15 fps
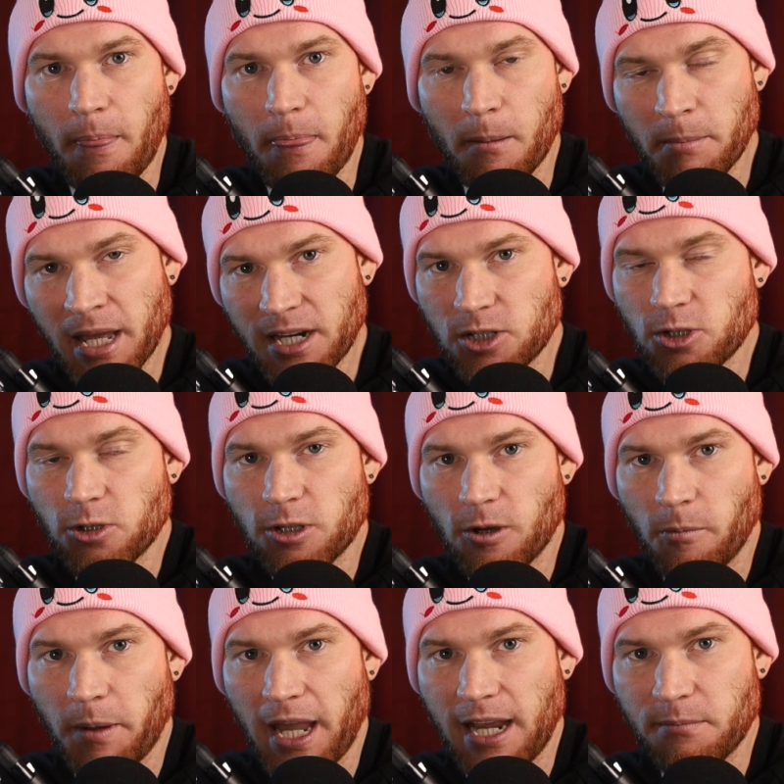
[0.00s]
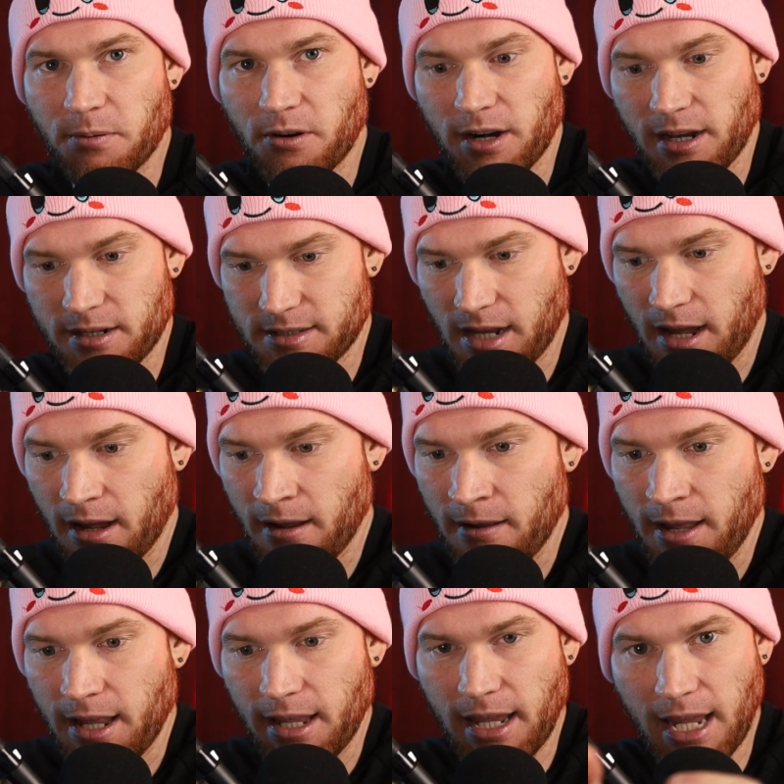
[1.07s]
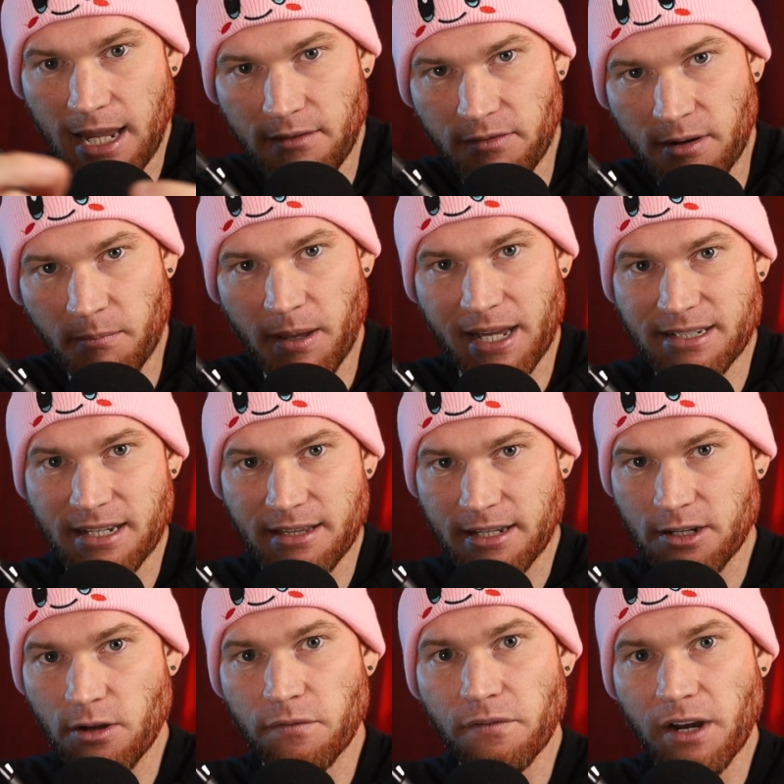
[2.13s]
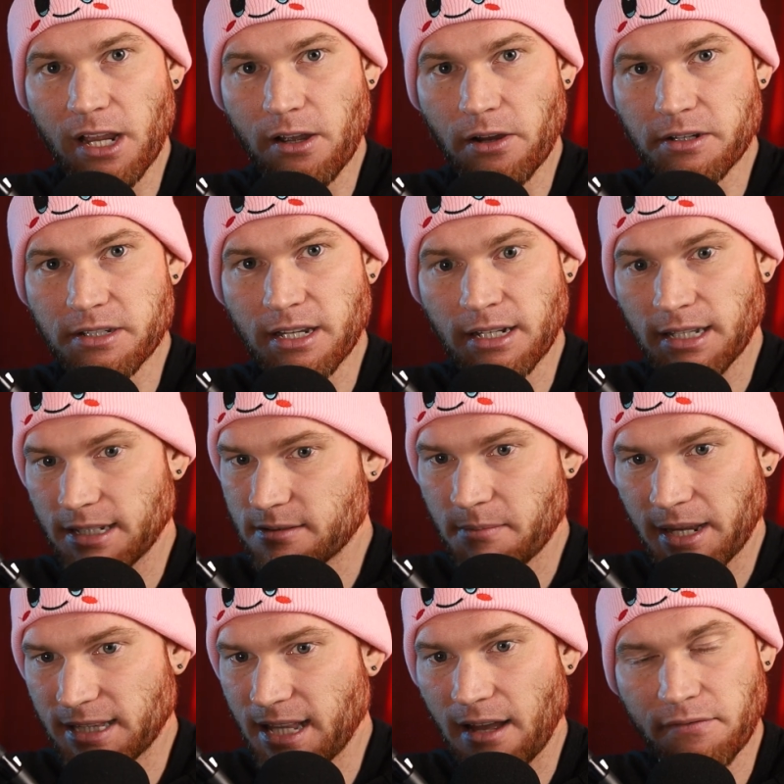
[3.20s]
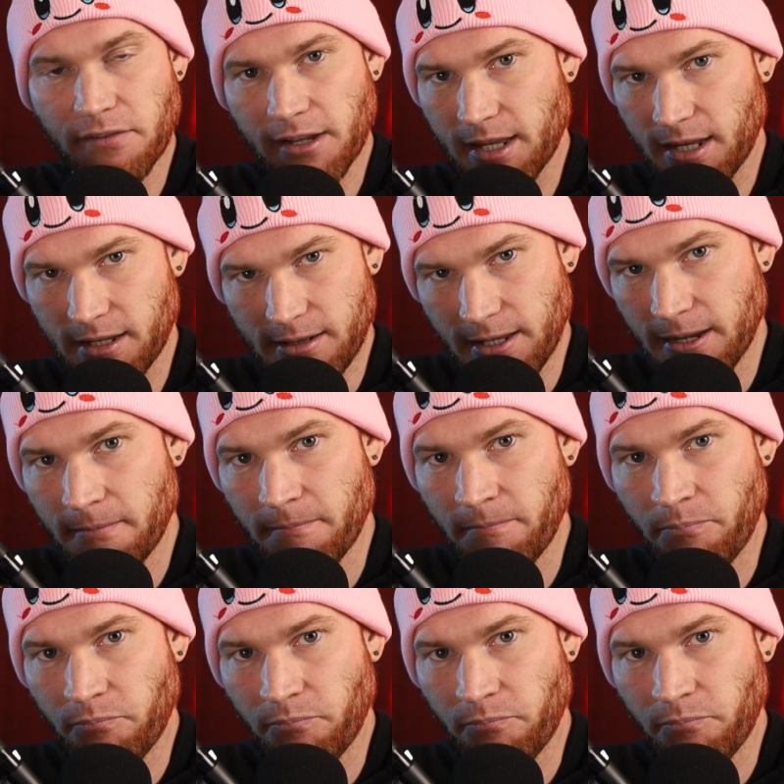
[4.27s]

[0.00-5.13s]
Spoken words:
make sure your paid products are even better than your free content. Let's make that fucking clear.